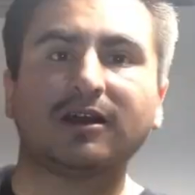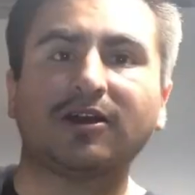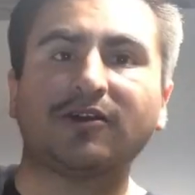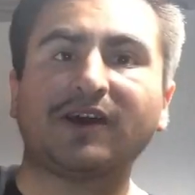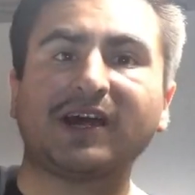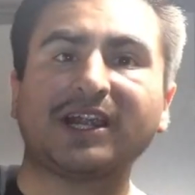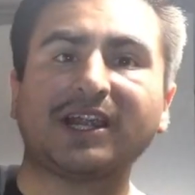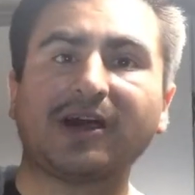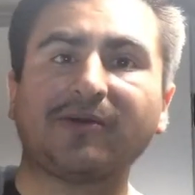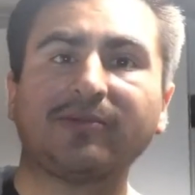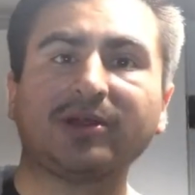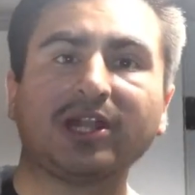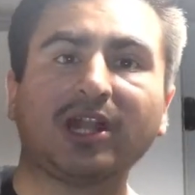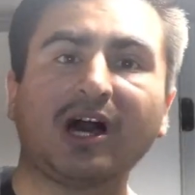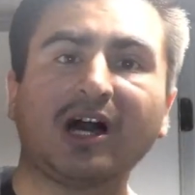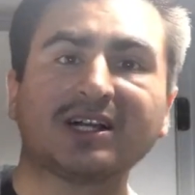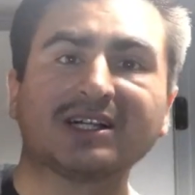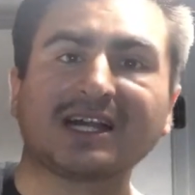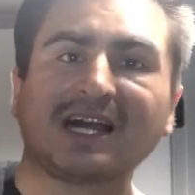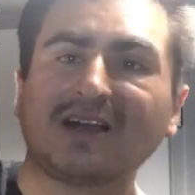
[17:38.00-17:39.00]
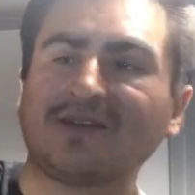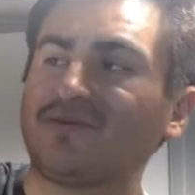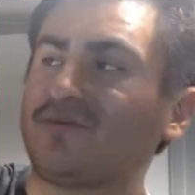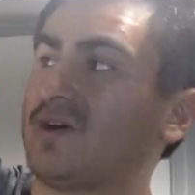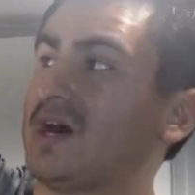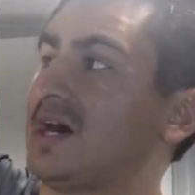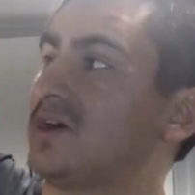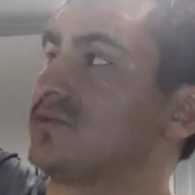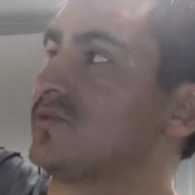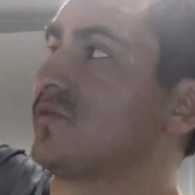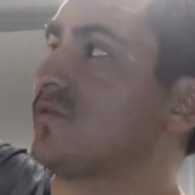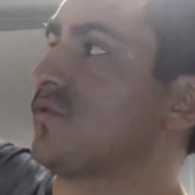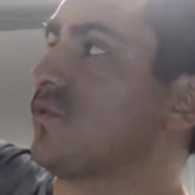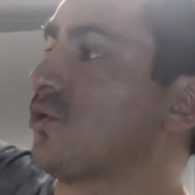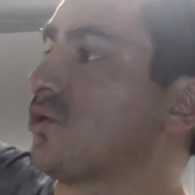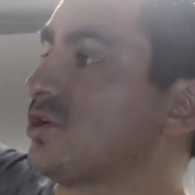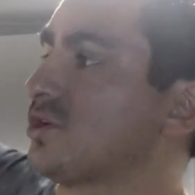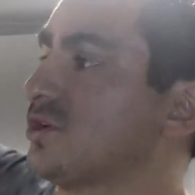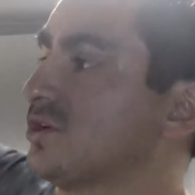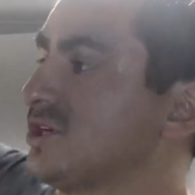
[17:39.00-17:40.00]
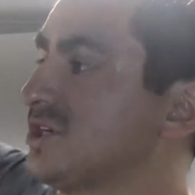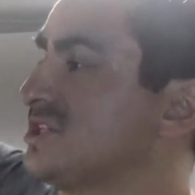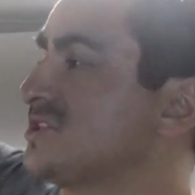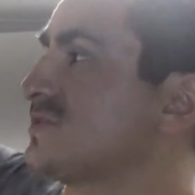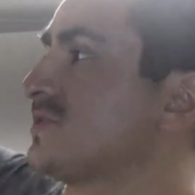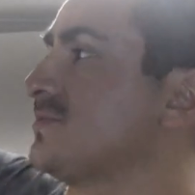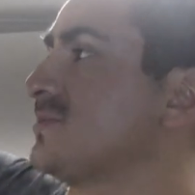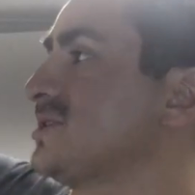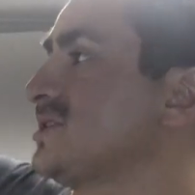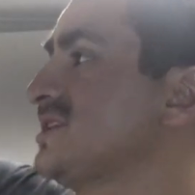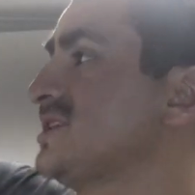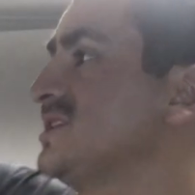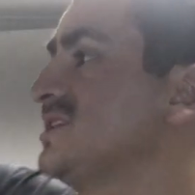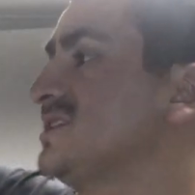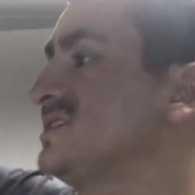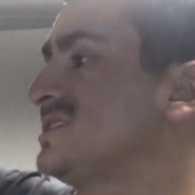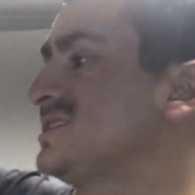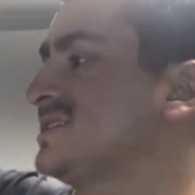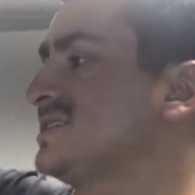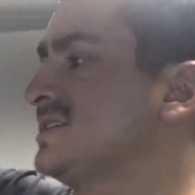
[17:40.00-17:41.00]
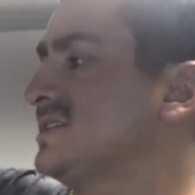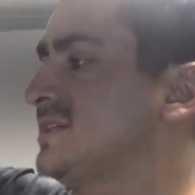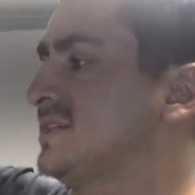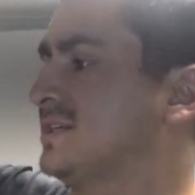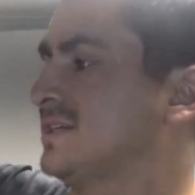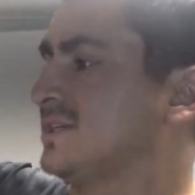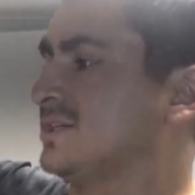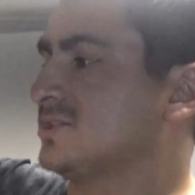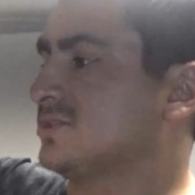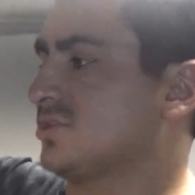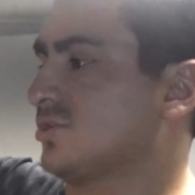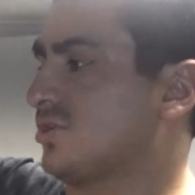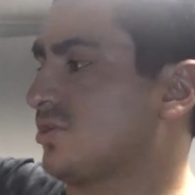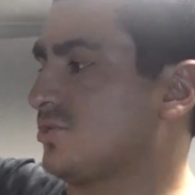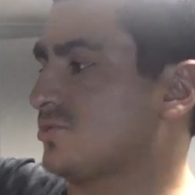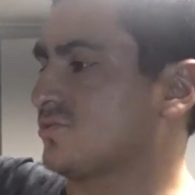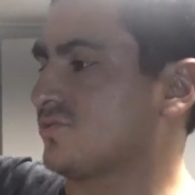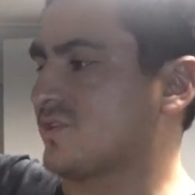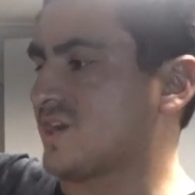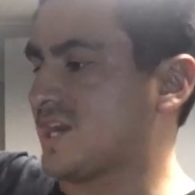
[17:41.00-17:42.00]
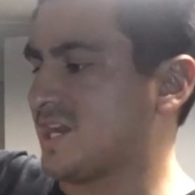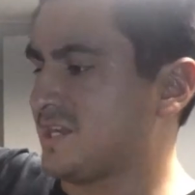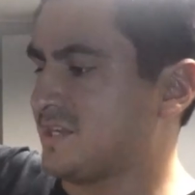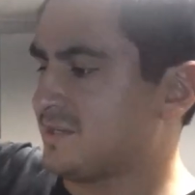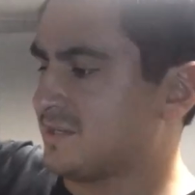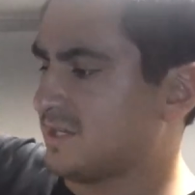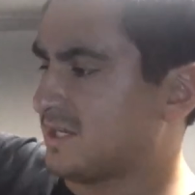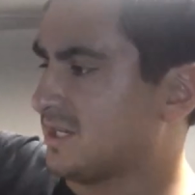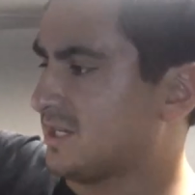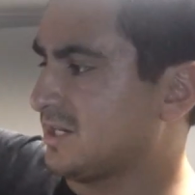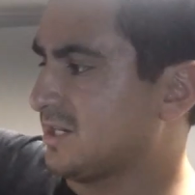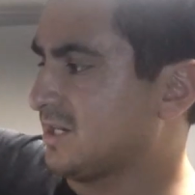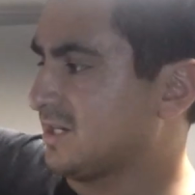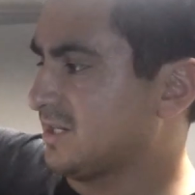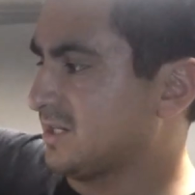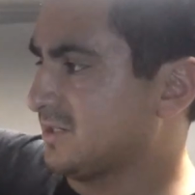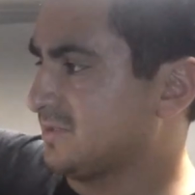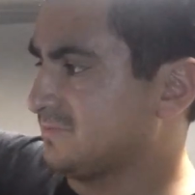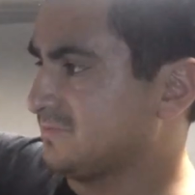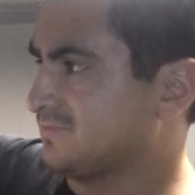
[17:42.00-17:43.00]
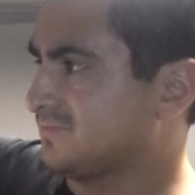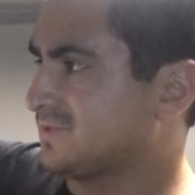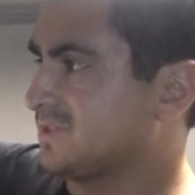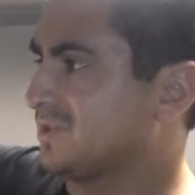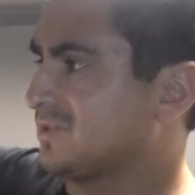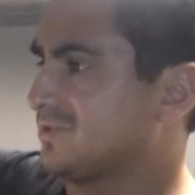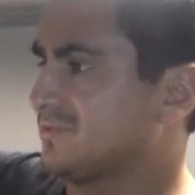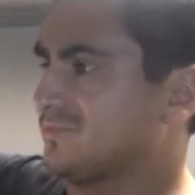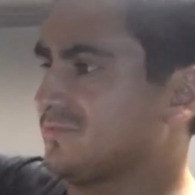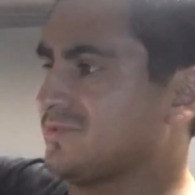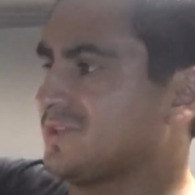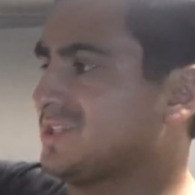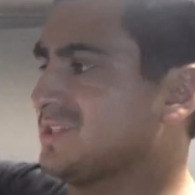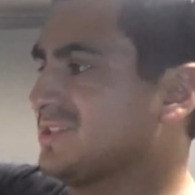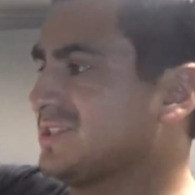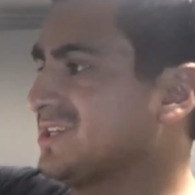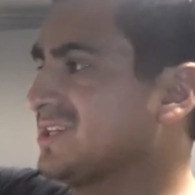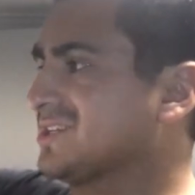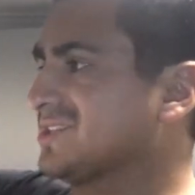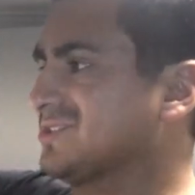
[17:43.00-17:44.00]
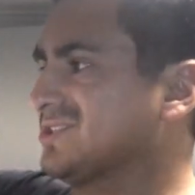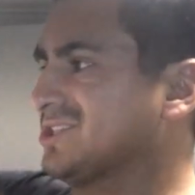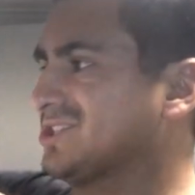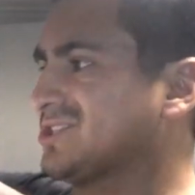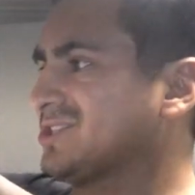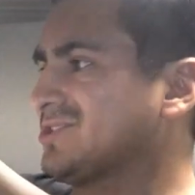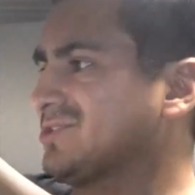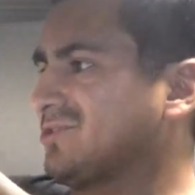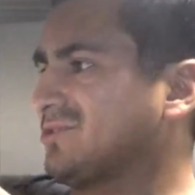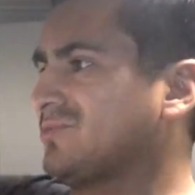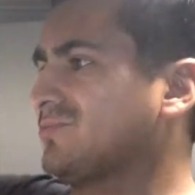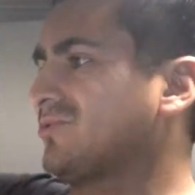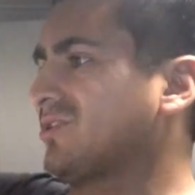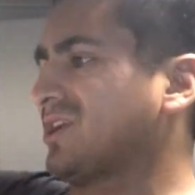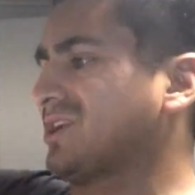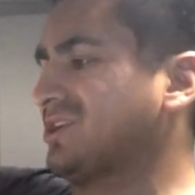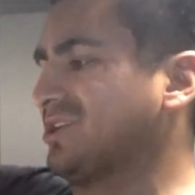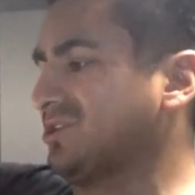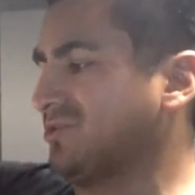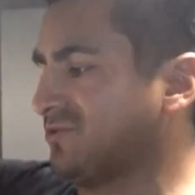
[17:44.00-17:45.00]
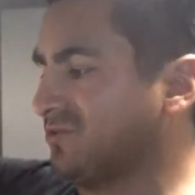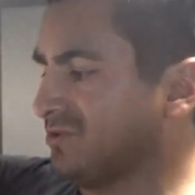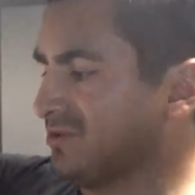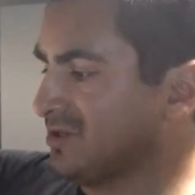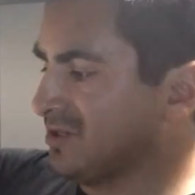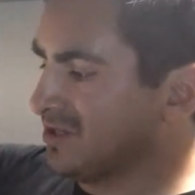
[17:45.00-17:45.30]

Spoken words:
Alright, I'm in luck. I found 4 hoodies from Adidas. They're all gray. They're in really neat condition. They're all brand new.